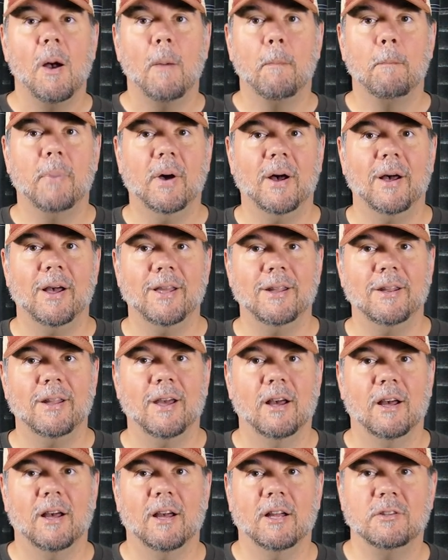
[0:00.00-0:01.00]
But
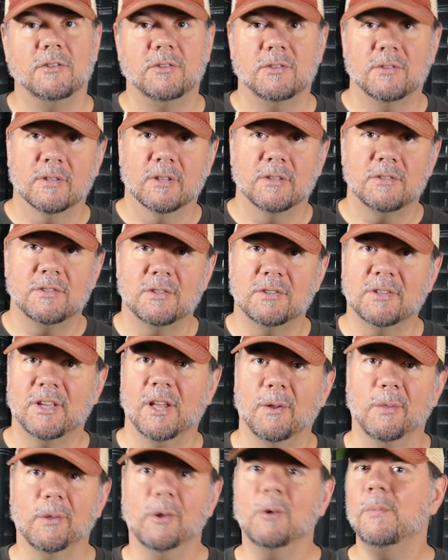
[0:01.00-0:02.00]
uh, let's just
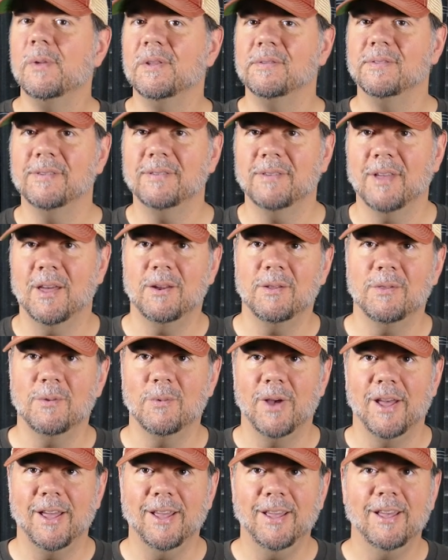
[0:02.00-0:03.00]
get a little business out of the
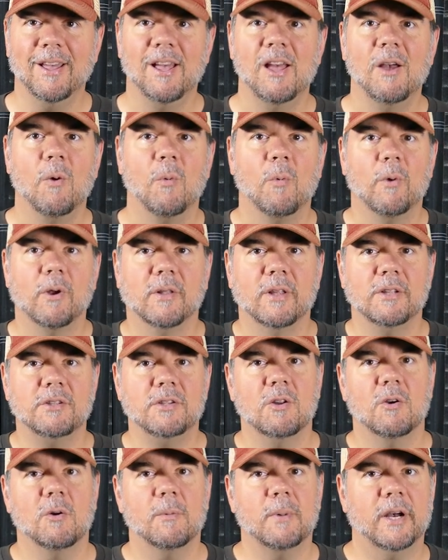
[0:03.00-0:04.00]
way. Want to let
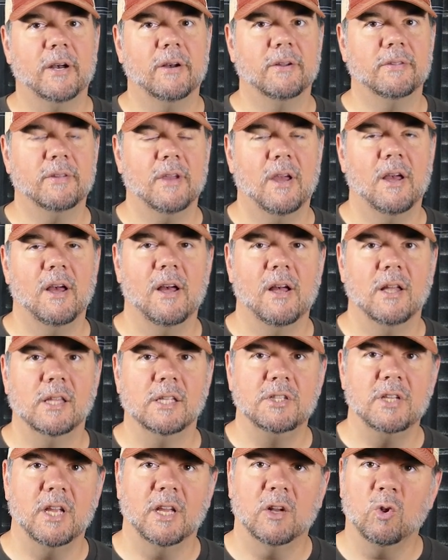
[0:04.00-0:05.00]
you know about uh,
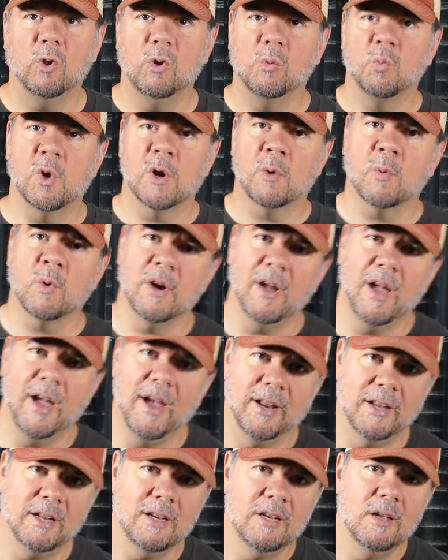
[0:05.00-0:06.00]
the channel and where we're
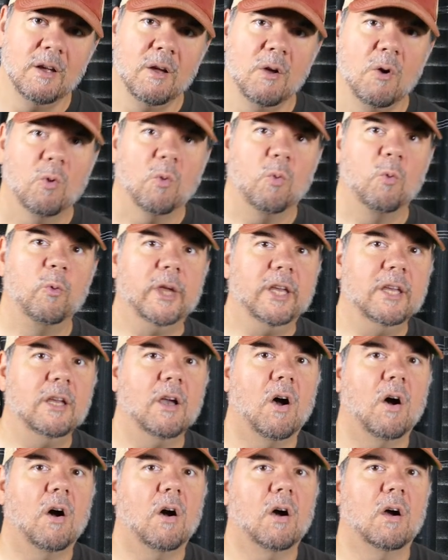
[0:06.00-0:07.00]
headed. We
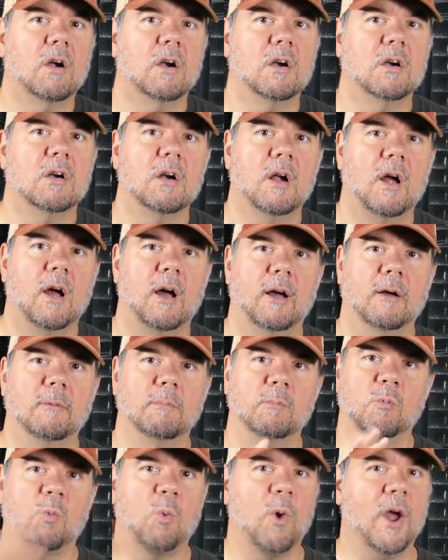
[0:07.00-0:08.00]
are
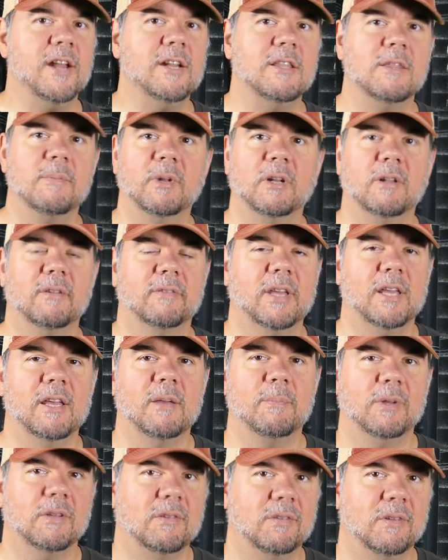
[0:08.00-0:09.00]
um, right in the middle of
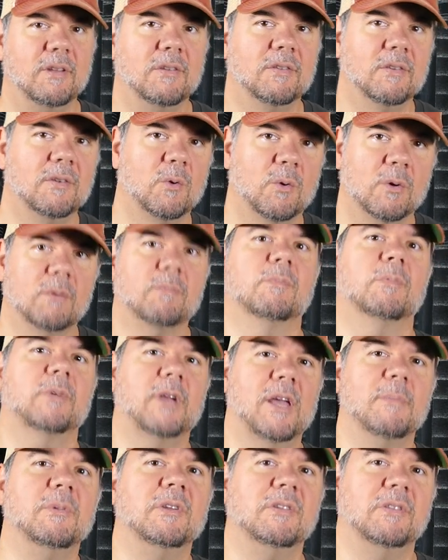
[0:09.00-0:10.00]
camping season, or
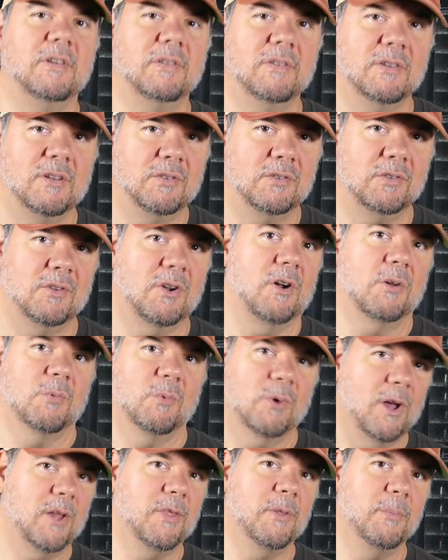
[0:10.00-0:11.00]
camping season has started.
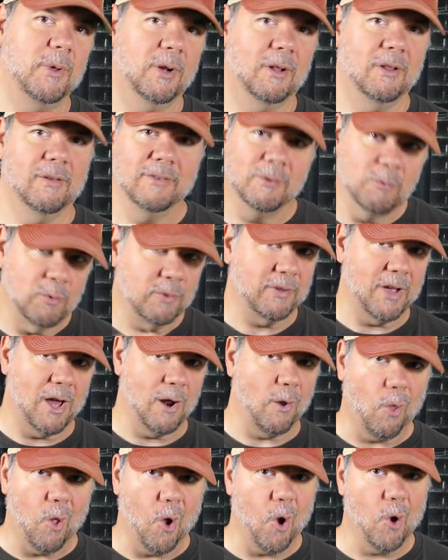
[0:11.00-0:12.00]
We're not in the middle of it. We've got
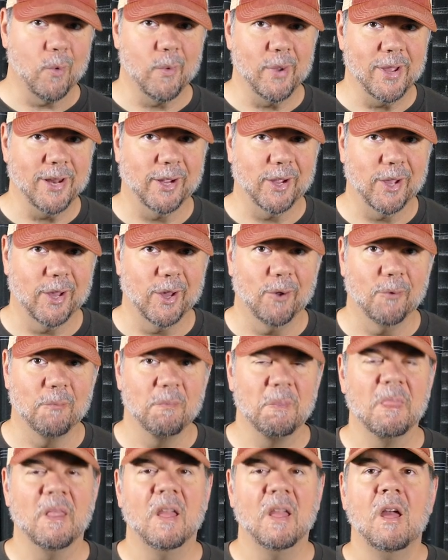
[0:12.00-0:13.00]
a long way to go.
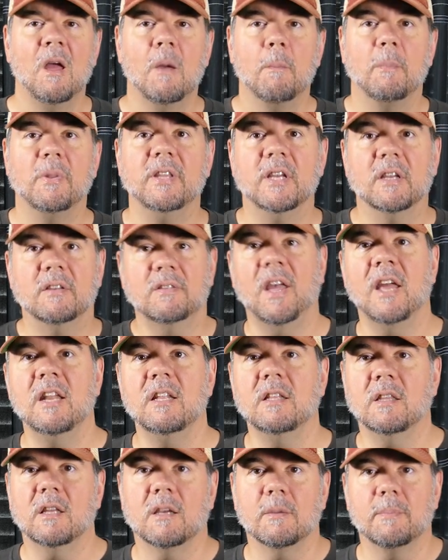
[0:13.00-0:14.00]
But the
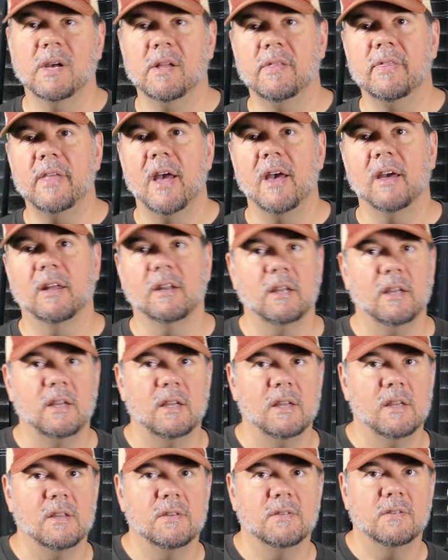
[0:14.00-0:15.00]
exciting thing about that
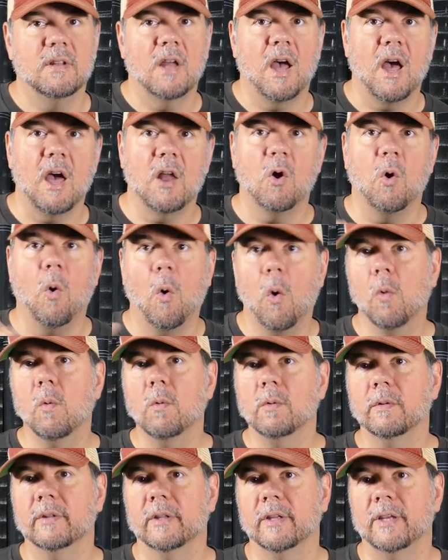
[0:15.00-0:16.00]
is not
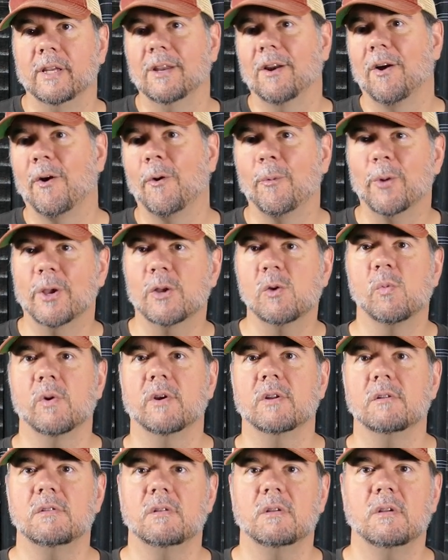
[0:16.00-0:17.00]
only are we
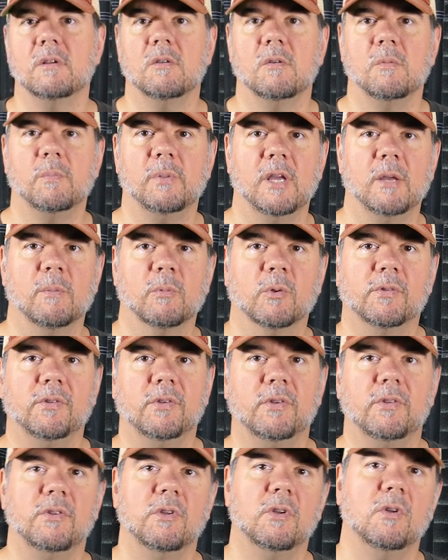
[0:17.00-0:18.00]
going to be able
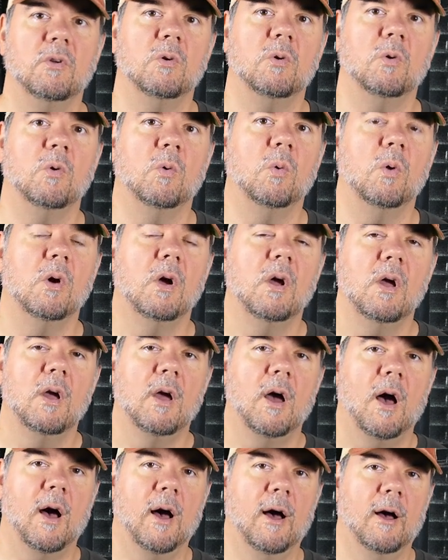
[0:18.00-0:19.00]
to do
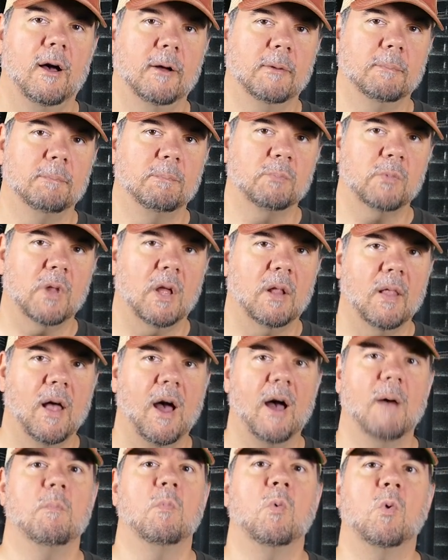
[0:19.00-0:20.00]
um, a
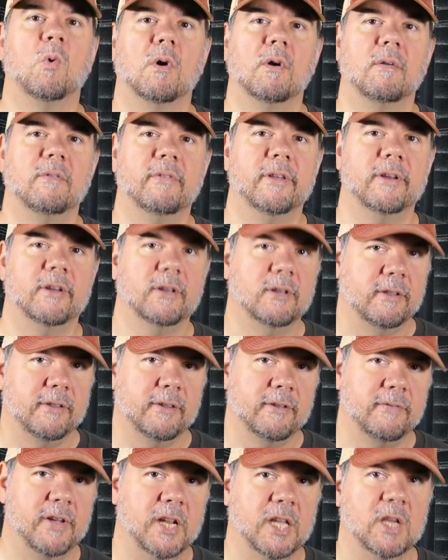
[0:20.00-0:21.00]
lot more of the,
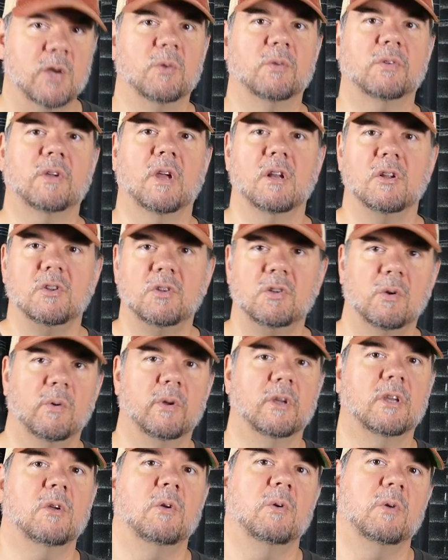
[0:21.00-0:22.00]
the videos kind of
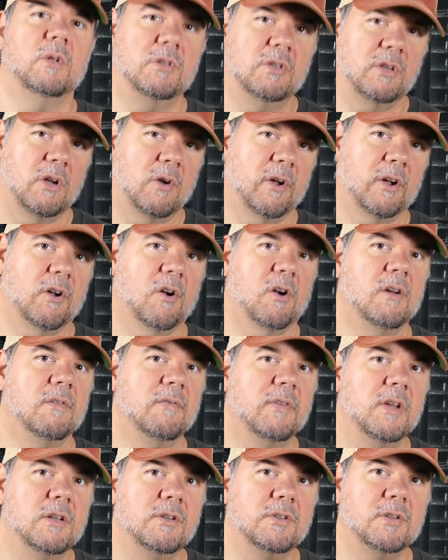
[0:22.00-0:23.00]
showing you and sharing our
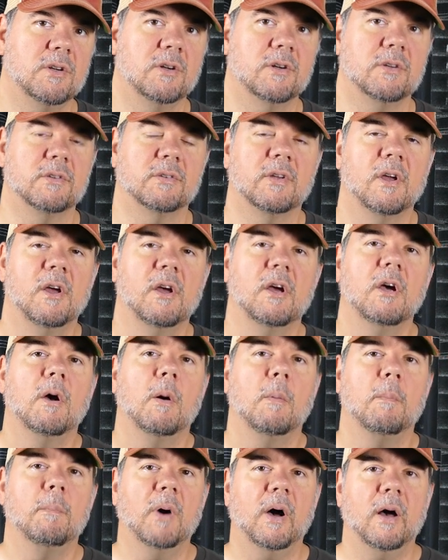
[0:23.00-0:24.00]
adventures,
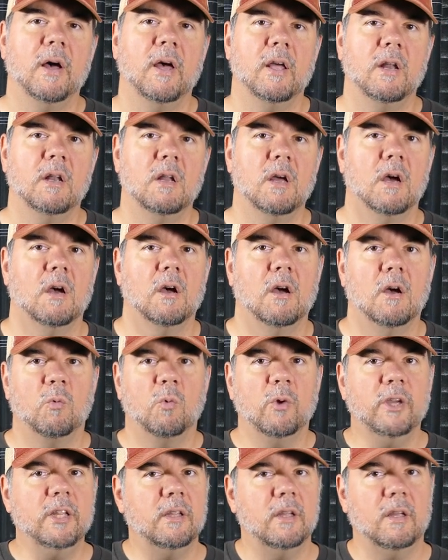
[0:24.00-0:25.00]
but uh,
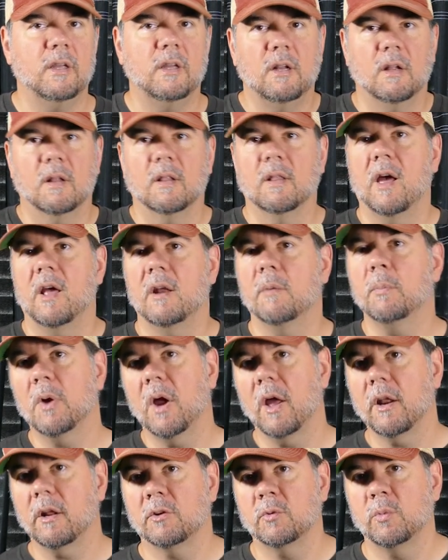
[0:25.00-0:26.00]
we did a lot of
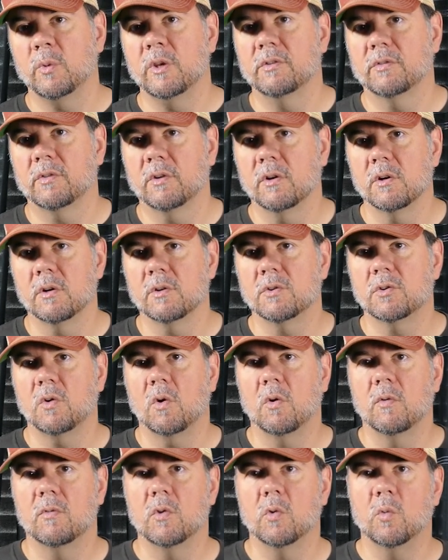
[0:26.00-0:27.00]
product research
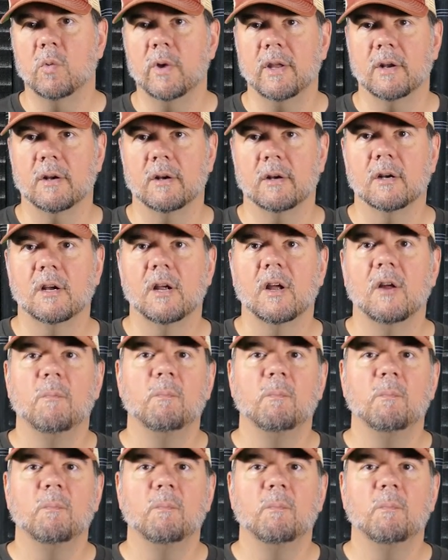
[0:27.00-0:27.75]
over the winter